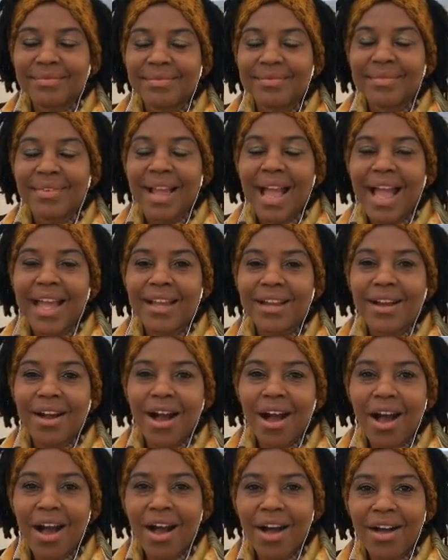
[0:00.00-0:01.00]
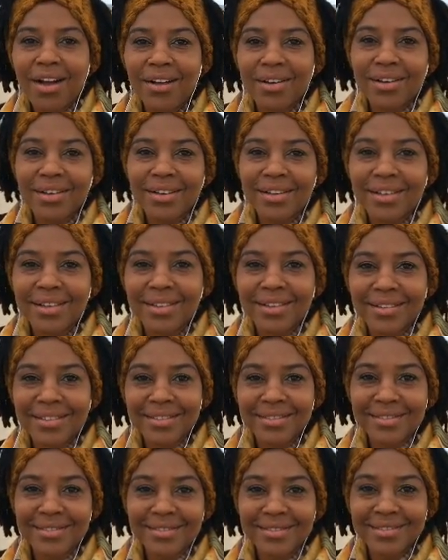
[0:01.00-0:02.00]
I call
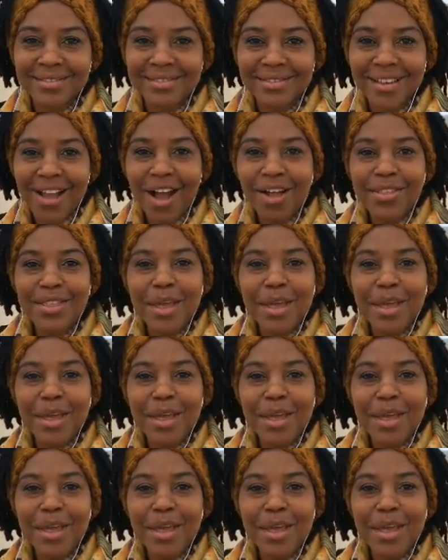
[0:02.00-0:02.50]
on the